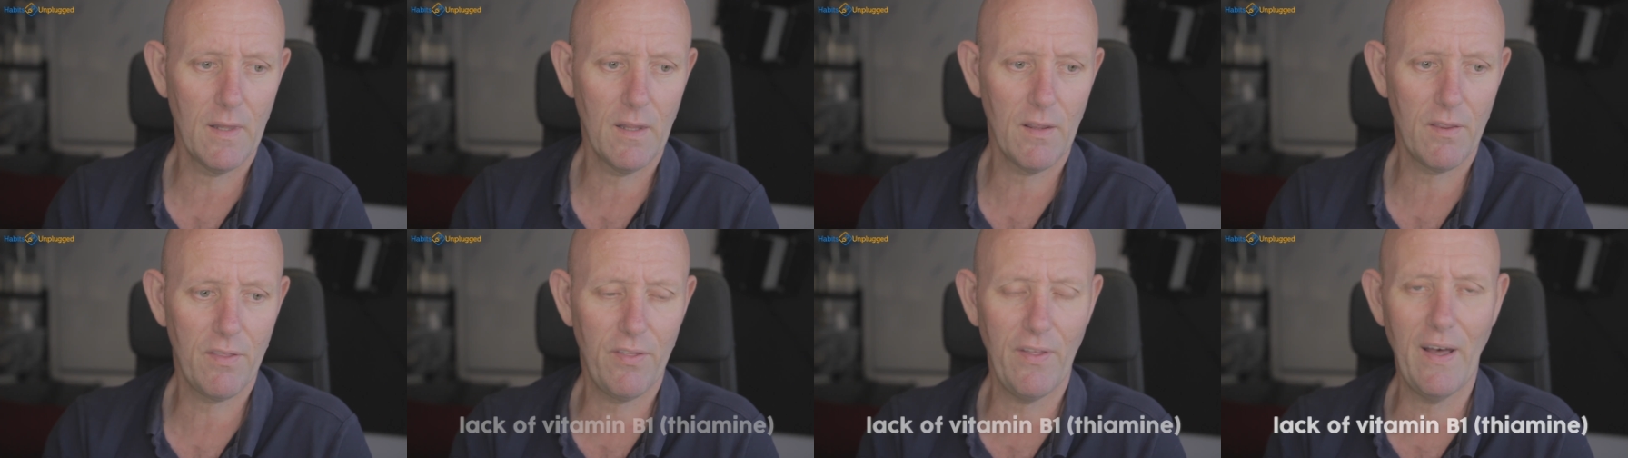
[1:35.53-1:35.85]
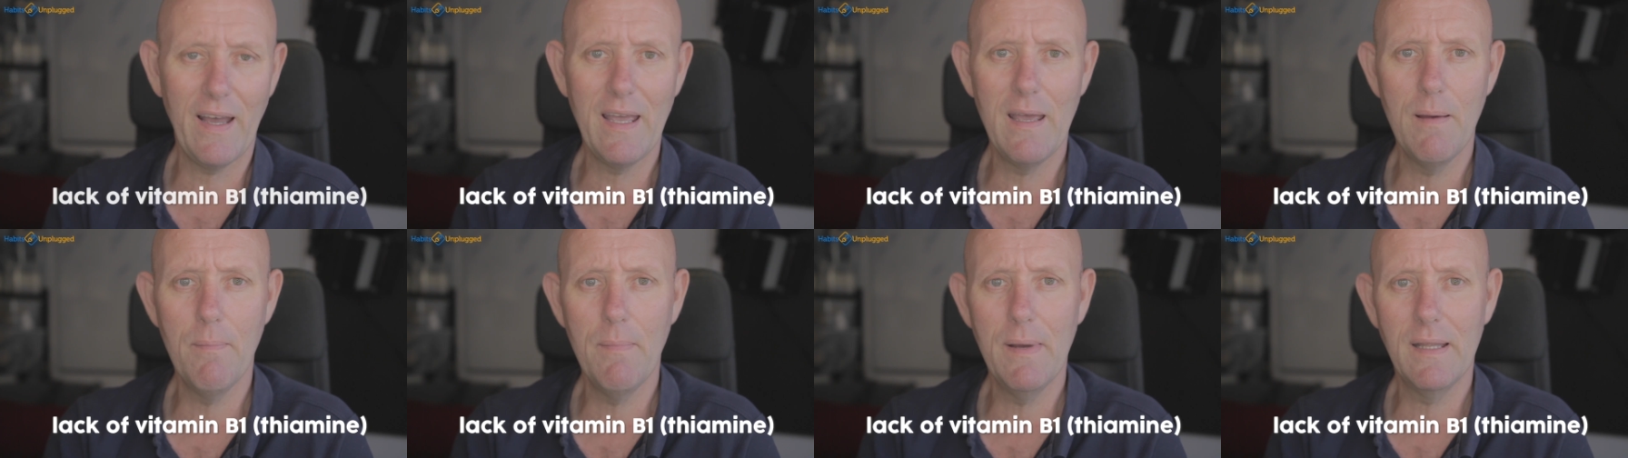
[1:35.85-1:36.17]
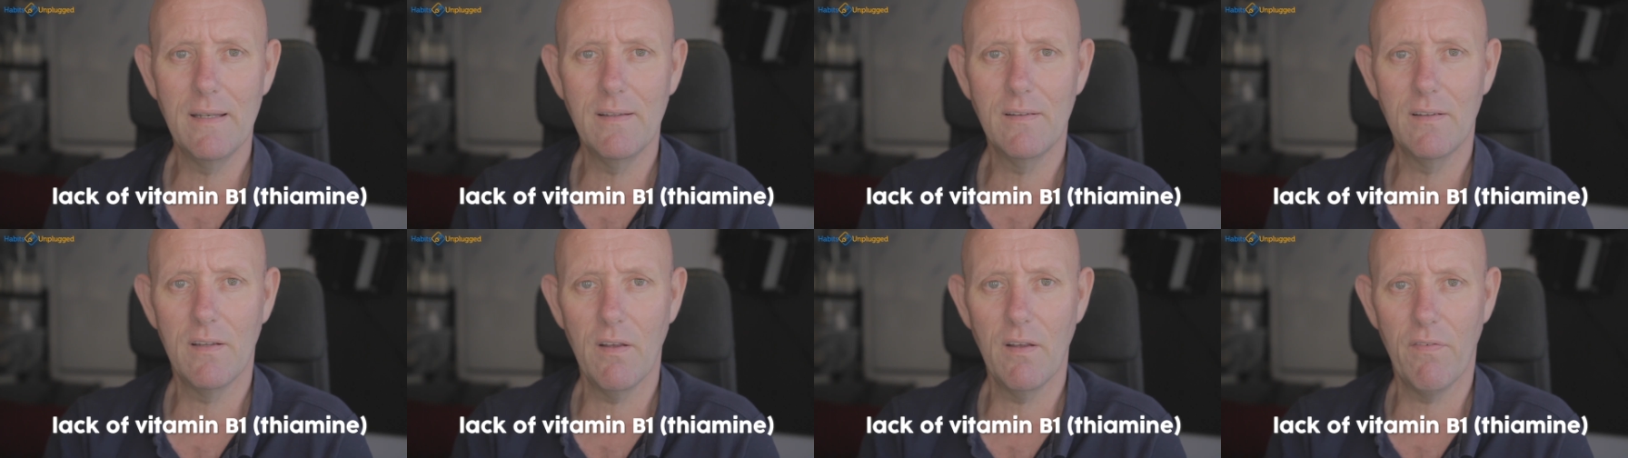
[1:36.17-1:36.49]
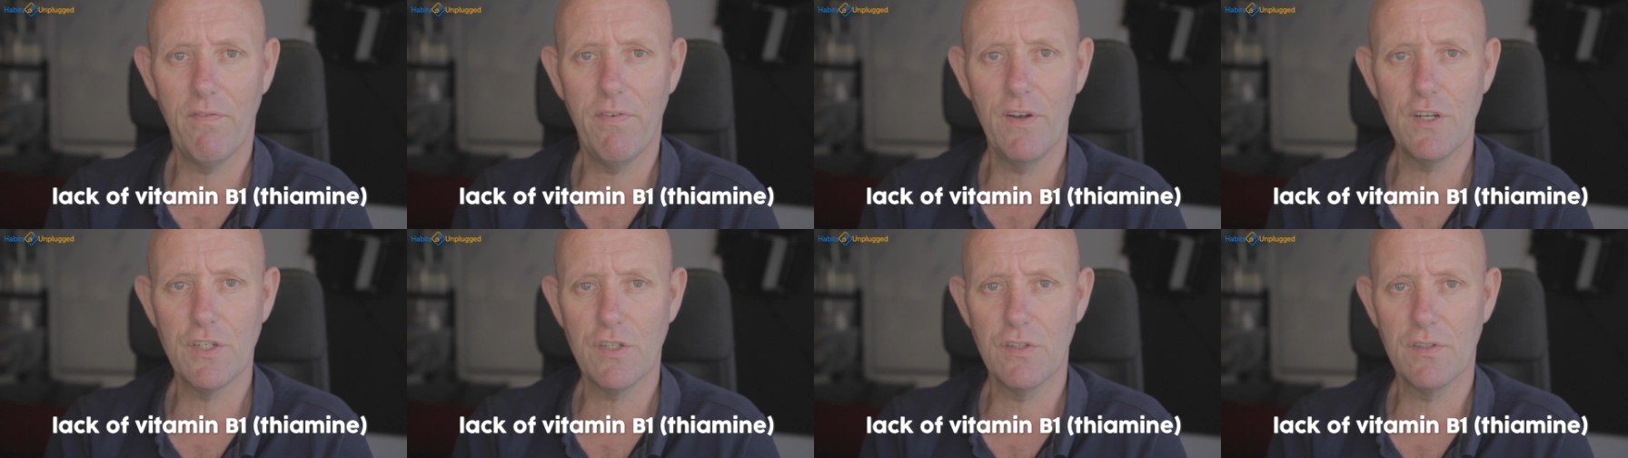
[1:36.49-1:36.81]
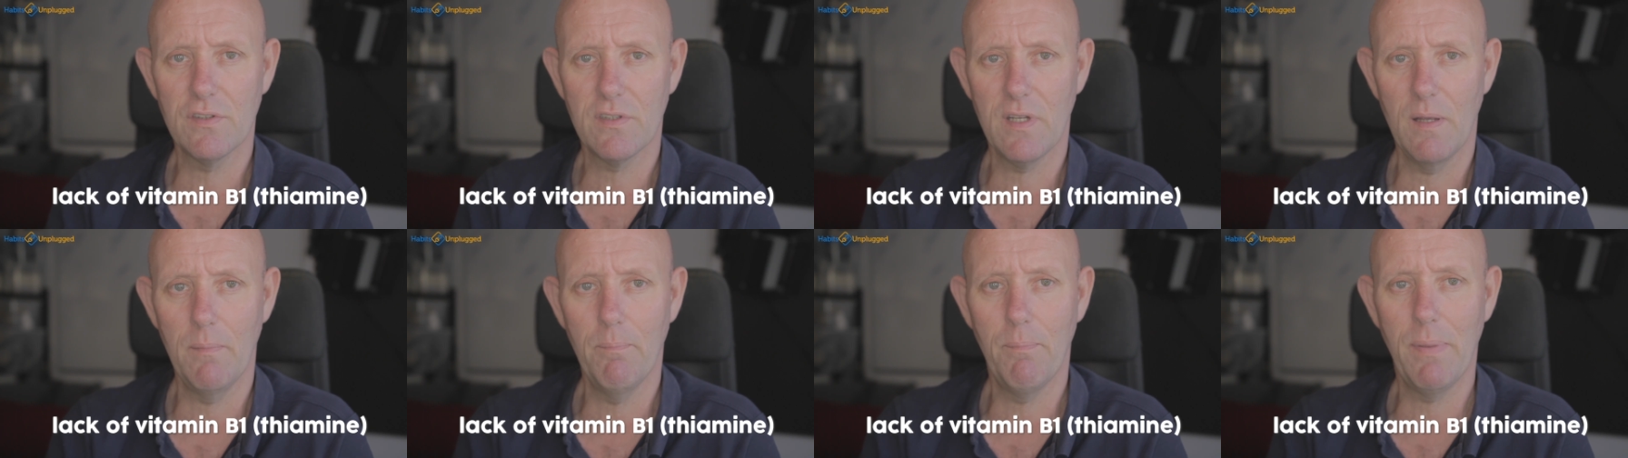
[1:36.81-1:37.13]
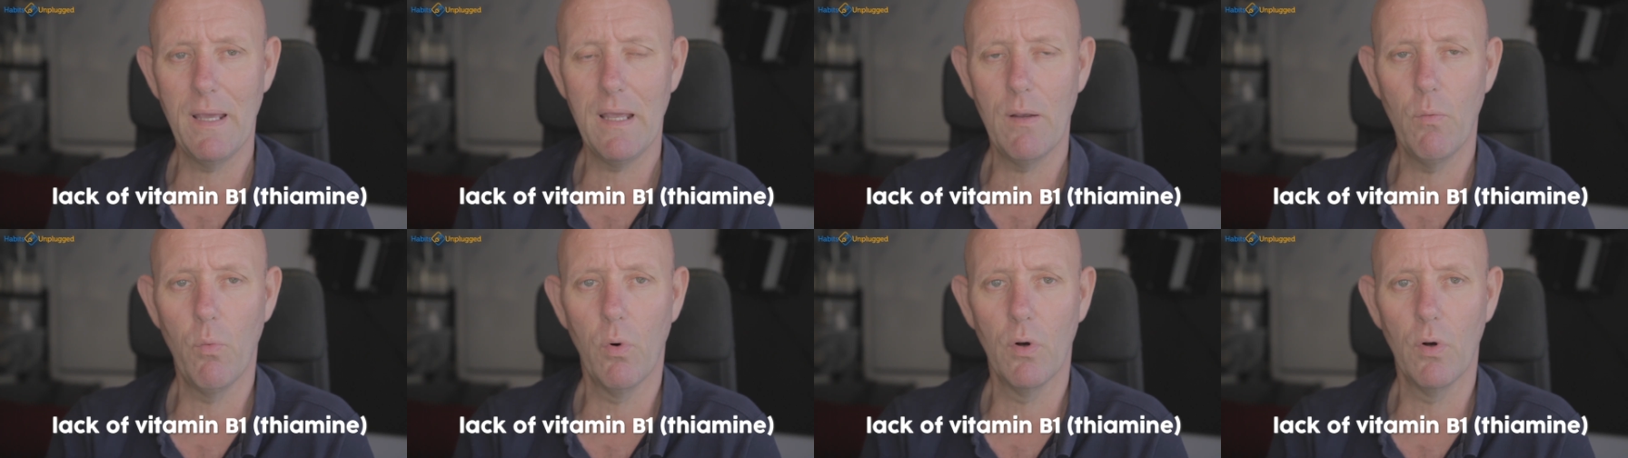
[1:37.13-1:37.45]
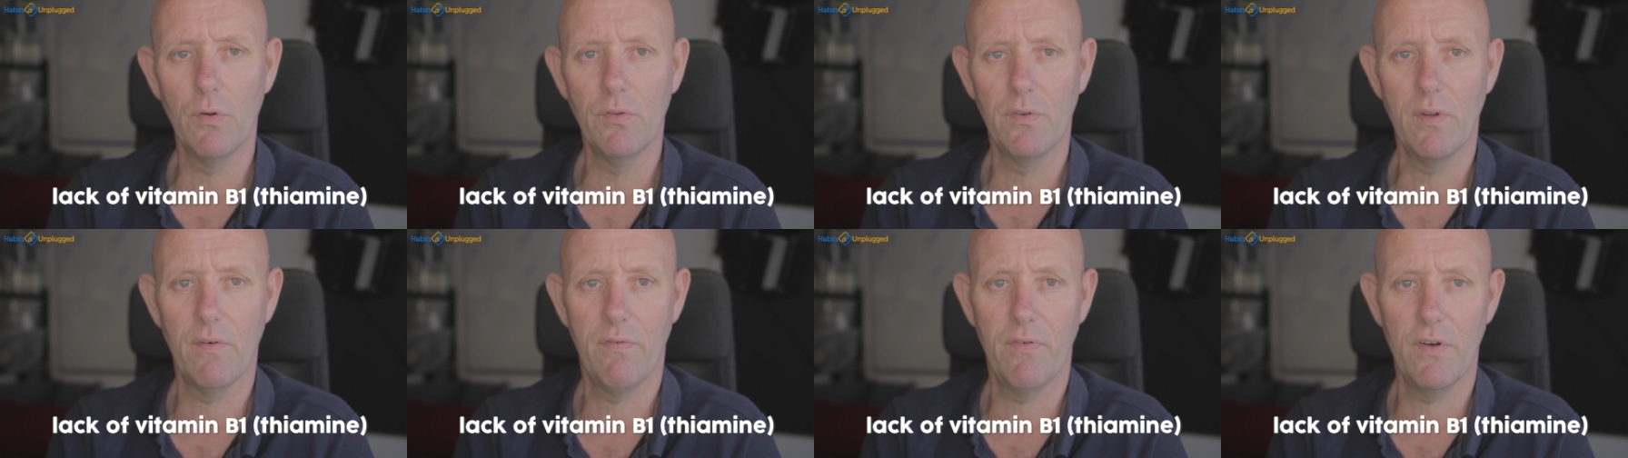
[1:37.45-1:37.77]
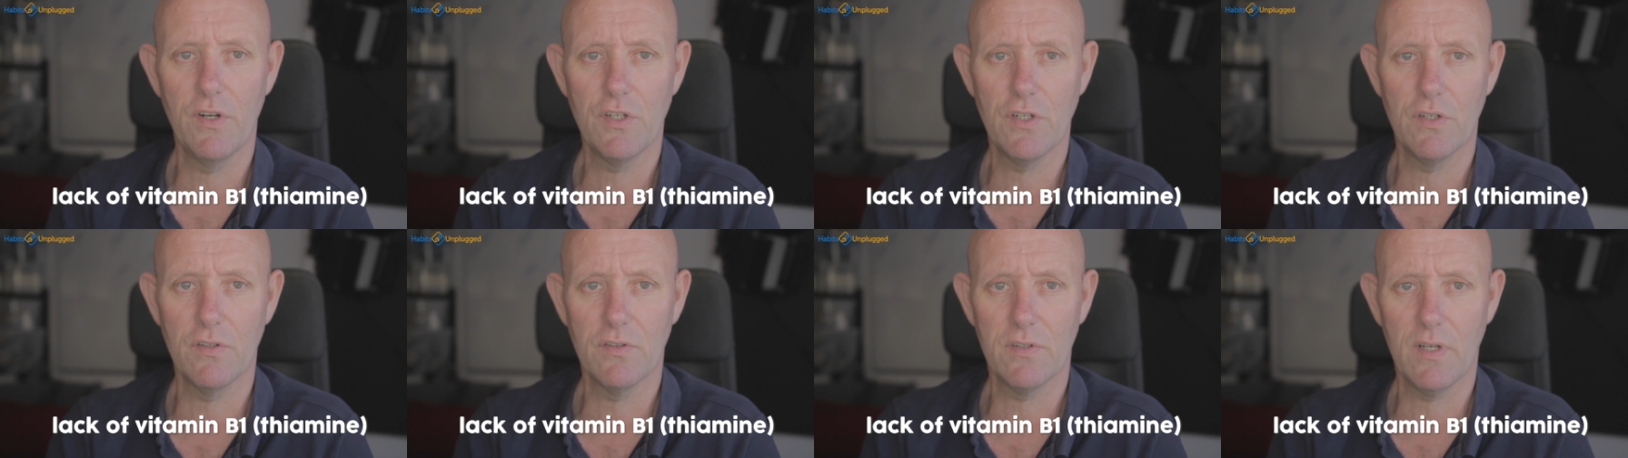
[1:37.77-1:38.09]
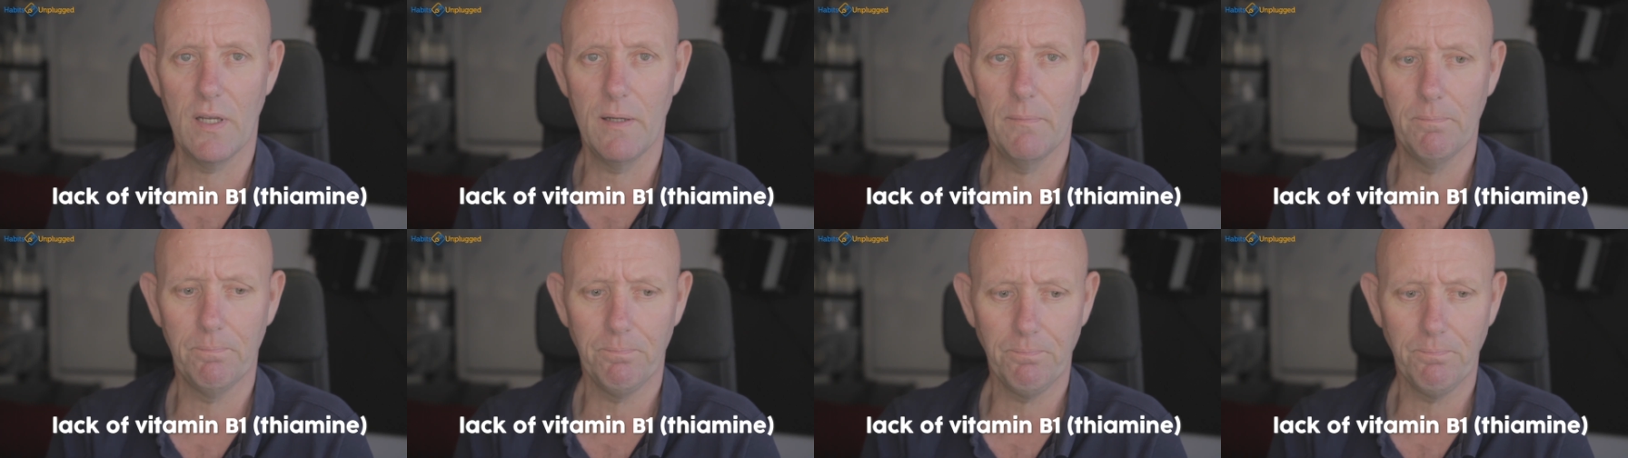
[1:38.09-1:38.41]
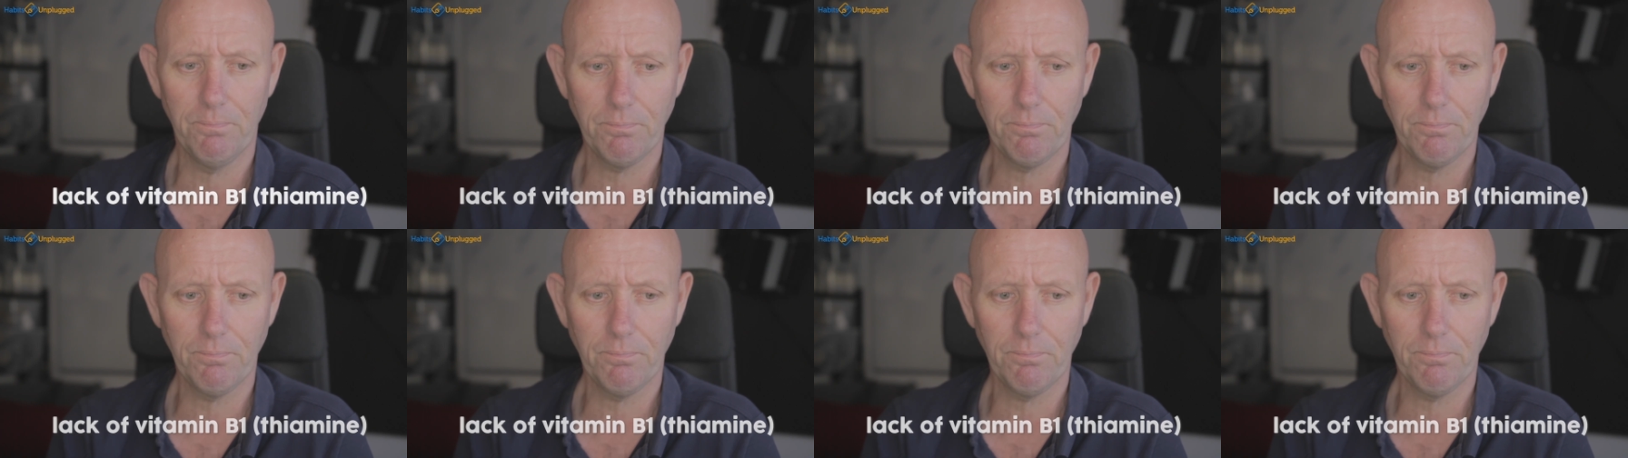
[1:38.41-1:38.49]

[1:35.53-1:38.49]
thiamine deficiency, B1 deficiency.